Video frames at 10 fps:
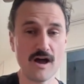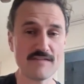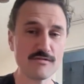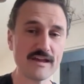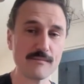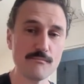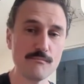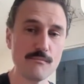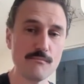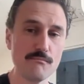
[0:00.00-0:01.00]
I suppose like
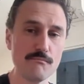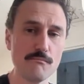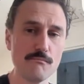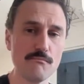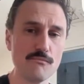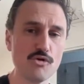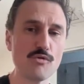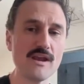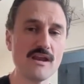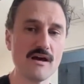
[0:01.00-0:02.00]

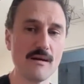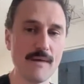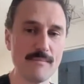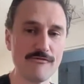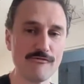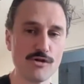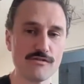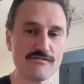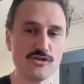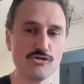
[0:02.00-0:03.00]
Marina, my flow
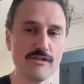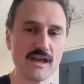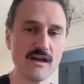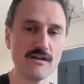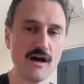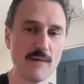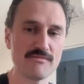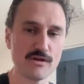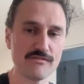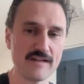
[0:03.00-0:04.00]
is to you, like
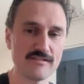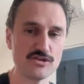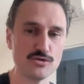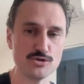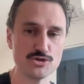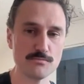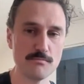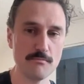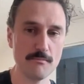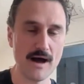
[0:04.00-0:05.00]
HubSpot obviously has a huge
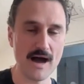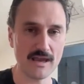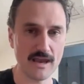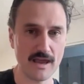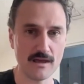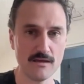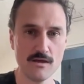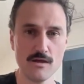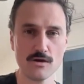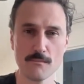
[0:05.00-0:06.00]
marketing
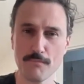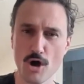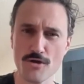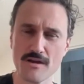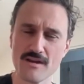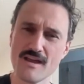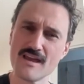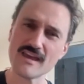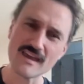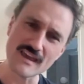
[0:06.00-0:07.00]
component.
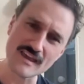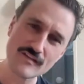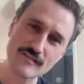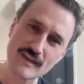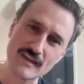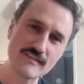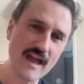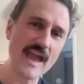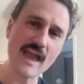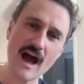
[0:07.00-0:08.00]
Is
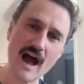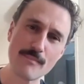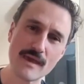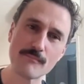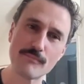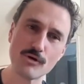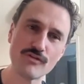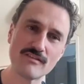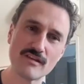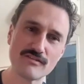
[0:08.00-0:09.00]
AI being
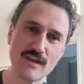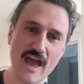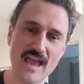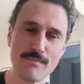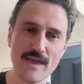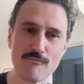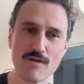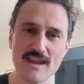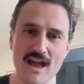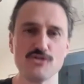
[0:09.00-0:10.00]
built into ABM right now?